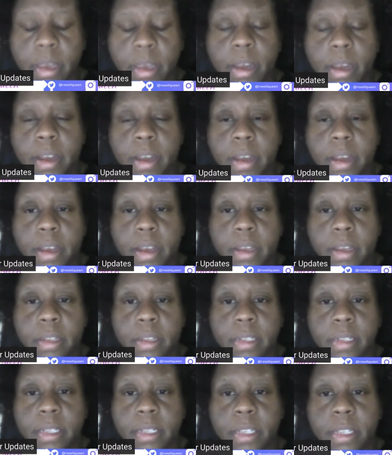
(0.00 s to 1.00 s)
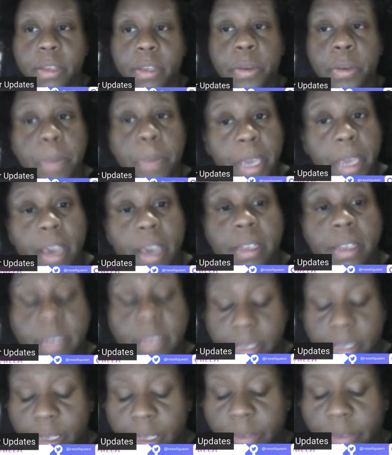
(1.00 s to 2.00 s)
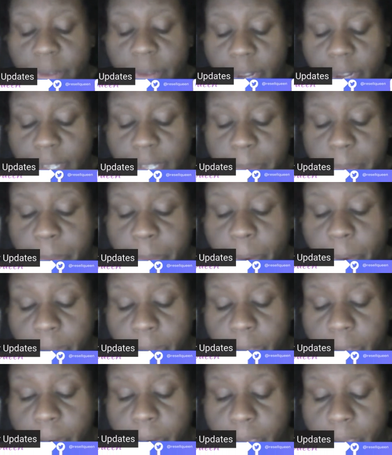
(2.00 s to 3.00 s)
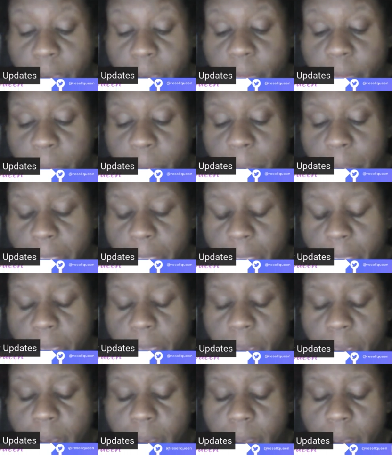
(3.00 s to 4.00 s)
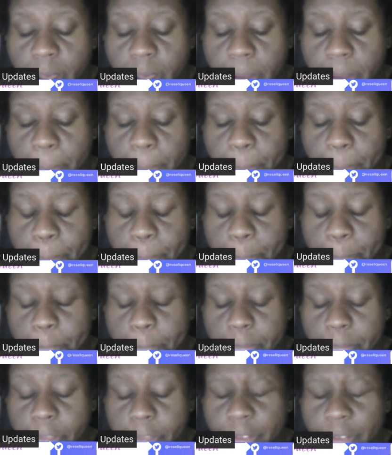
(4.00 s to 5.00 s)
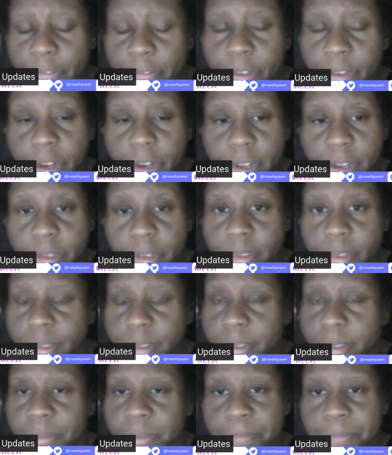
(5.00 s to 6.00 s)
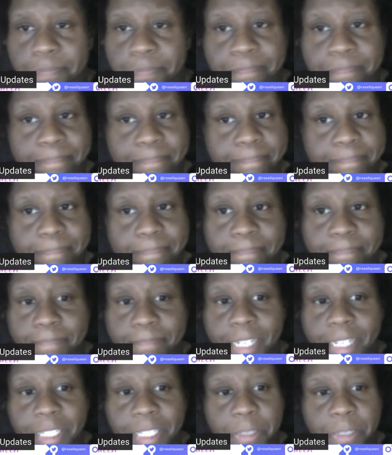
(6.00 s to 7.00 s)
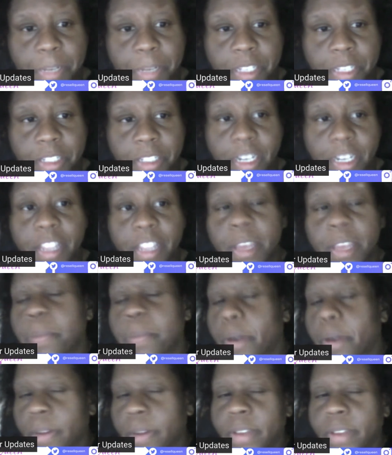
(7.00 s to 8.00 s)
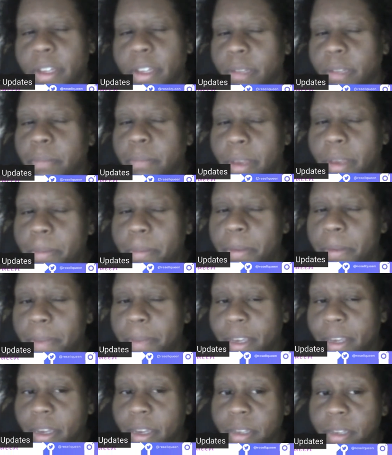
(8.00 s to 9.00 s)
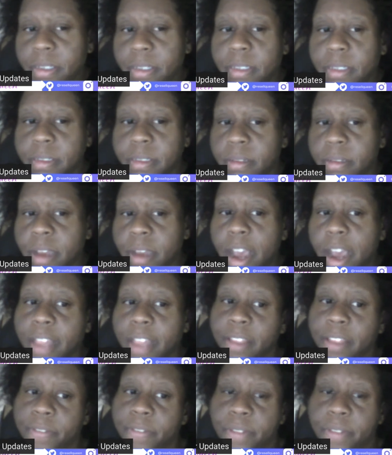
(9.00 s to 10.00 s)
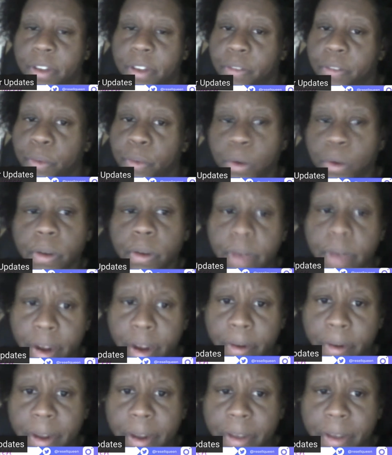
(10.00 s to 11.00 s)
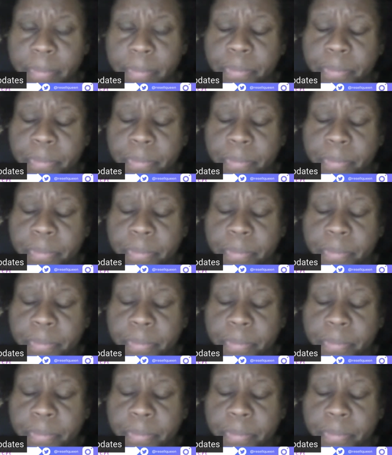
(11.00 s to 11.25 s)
UPS even has been working okay for me. FedEx, not so much. And I think part of it may be because I live in a rural area